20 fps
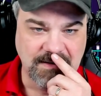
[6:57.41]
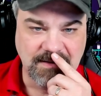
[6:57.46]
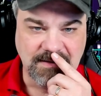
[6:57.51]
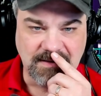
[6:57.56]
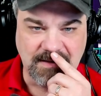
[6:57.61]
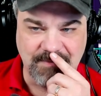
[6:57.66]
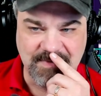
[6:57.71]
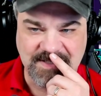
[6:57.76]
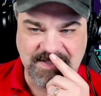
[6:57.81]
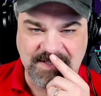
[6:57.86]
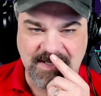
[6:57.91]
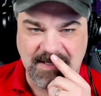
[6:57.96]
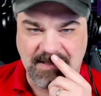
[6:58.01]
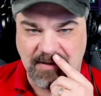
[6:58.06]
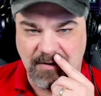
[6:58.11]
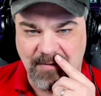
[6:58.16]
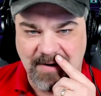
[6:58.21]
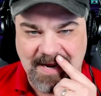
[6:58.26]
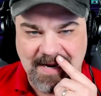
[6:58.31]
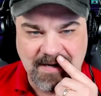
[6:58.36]
Let me say
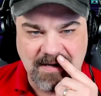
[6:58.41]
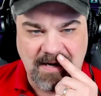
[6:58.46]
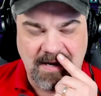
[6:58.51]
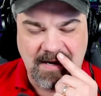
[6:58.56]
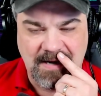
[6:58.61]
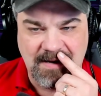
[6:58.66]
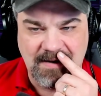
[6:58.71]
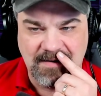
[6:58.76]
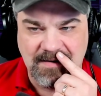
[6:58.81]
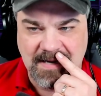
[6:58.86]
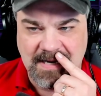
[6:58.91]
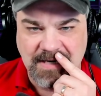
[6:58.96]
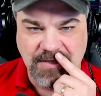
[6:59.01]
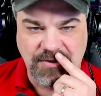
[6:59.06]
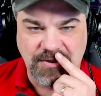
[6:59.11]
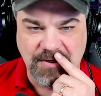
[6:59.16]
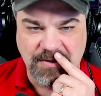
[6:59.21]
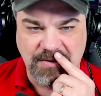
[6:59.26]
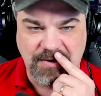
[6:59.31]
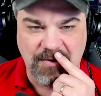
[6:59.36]
hello. Uh,
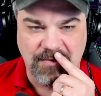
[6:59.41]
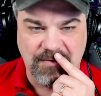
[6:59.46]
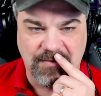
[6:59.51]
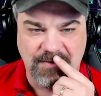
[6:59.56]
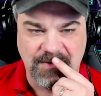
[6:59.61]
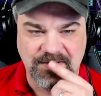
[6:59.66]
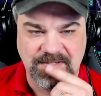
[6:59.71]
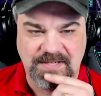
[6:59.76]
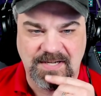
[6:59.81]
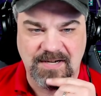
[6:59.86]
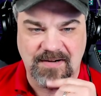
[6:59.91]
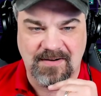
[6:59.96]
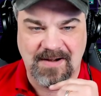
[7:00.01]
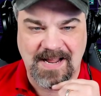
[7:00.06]
Ancient Coder is here.